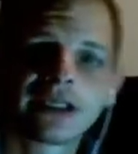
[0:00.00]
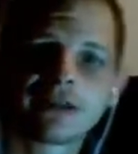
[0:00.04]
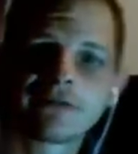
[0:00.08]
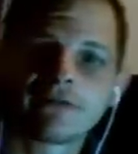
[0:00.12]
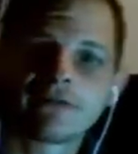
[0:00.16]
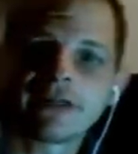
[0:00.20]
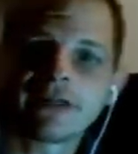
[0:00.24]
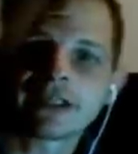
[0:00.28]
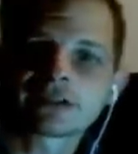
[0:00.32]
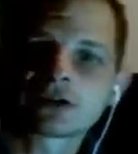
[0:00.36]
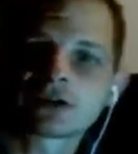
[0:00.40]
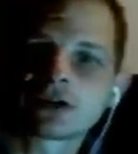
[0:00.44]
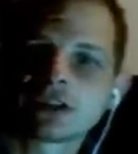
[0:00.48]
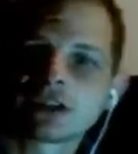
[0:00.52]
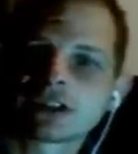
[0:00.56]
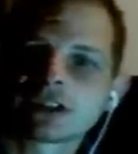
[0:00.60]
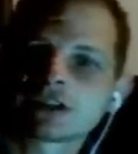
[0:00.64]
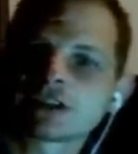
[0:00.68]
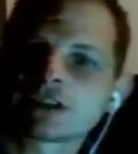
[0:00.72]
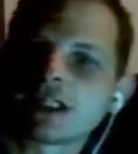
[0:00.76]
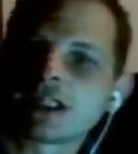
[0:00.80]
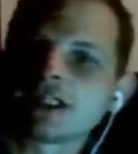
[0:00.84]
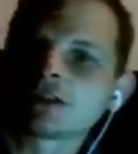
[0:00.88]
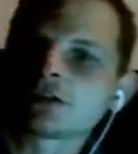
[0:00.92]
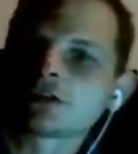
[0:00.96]
okay, the
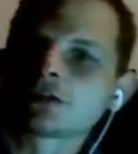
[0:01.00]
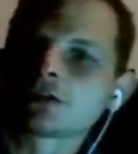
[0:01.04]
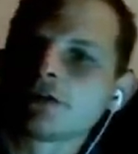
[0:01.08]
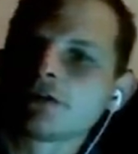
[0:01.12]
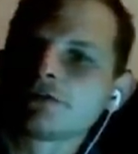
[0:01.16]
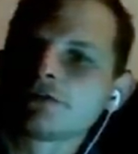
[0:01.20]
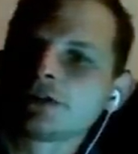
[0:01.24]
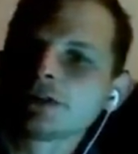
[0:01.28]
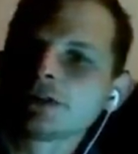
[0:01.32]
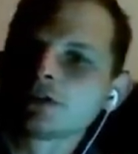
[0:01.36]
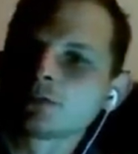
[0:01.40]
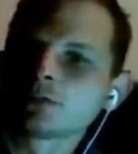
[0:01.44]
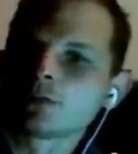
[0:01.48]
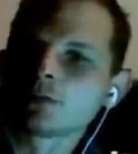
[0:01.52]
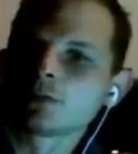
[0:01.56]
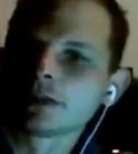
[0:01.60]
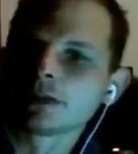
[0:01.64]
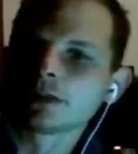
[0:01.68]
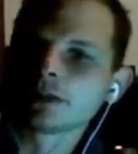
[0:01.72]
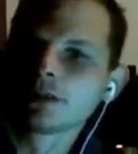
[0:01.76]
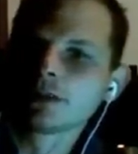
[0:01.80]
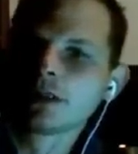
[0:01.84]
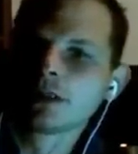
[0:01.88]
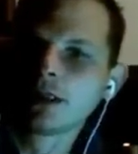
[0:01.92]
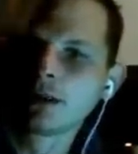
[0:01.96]
flexion extension of this
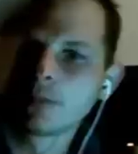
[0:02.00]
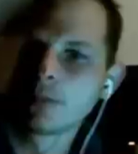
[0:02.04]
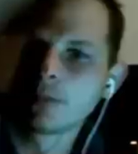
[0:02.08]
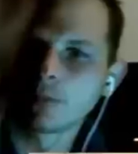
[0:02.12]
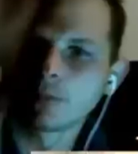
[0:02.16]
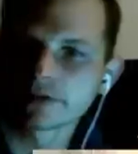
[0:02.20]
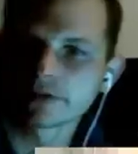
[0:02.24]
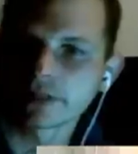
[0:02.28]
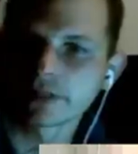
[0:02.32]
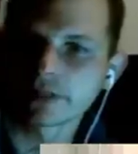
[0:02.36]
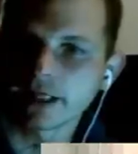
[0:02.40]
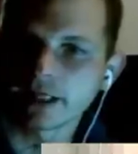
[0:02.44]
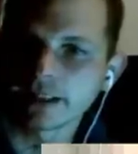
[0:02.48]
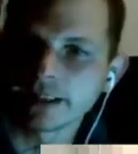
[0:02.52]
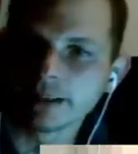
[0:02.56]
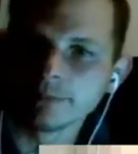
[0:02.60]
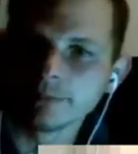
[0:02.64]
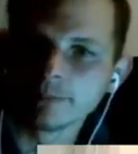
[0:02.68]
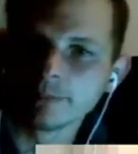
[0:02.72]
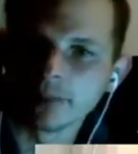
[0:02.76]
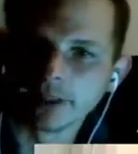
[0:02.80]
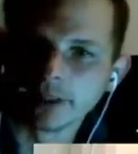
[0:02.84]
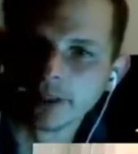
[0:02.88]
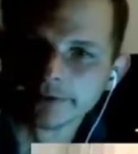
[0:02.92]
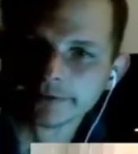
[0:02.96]
one was
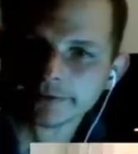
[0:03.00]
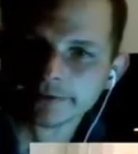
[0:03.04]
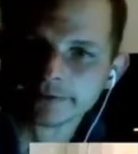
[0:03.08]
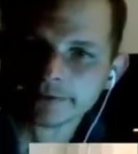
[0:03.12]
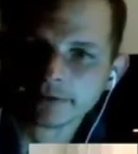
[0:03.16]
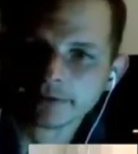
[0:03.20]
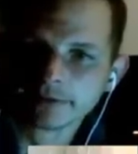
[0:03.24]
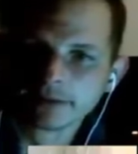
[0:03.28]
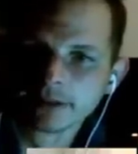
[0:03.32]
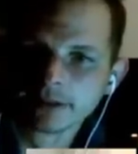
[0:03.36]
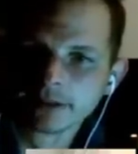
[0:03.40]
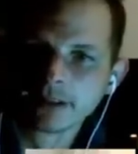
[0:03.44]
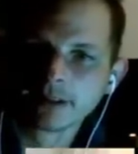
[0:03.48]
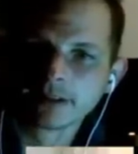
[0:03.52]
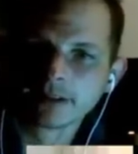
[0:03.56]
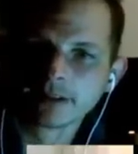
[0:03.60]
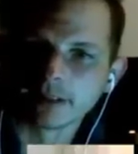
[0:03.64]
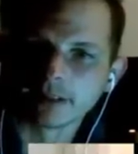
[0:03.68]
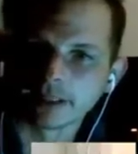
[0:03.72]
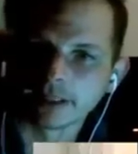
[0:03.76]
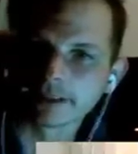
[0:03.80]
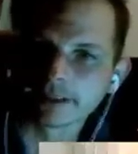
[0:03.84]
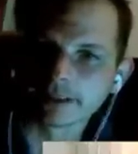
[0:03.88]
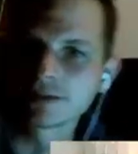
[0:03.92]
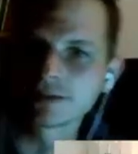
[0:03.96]
highly impaired,
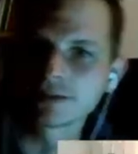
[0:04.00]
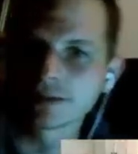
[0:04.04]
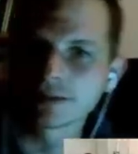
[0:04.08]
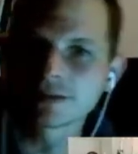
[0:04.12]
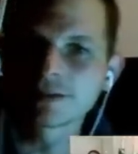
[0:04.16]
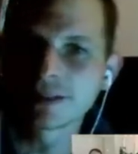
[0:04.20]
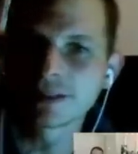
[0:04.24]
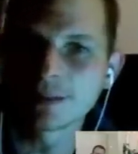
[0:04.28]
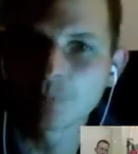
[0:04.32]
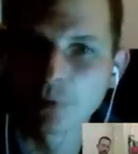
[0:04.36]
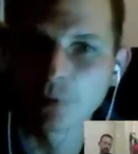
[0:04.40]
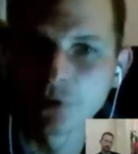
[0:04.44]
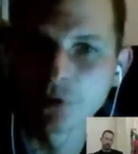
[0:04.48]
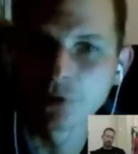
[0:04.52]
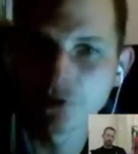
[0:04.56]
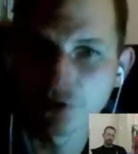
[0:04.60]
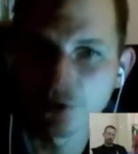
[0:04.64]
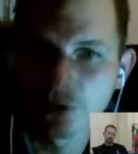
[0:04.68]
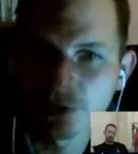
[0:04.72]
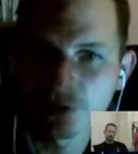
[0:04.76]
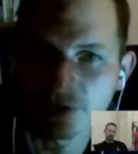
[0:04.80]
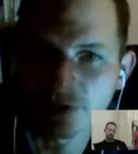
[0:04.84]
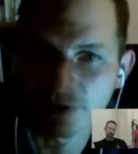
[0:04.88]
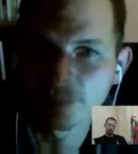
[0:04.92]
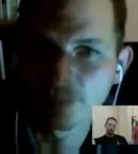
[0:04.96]
like
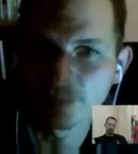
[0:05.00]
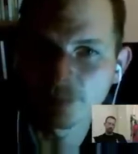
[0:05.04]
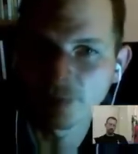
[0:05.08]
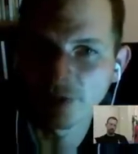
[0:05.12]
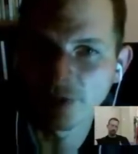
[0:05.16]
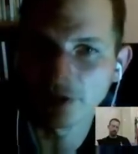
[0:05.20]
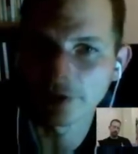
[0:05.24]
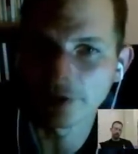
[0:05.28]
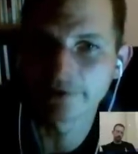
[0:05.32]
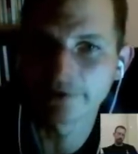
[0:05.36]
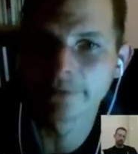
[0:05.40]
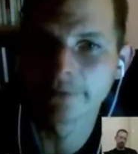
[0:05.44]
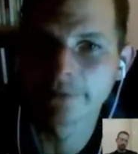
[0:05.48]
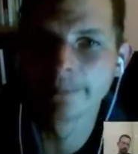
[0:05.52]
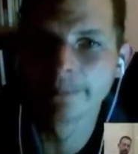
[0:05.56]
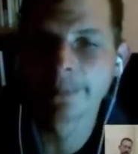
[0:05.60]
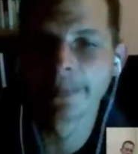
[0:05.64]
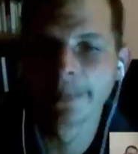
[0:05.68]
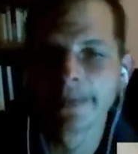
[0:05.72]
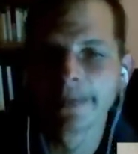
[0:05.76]
60% impaired.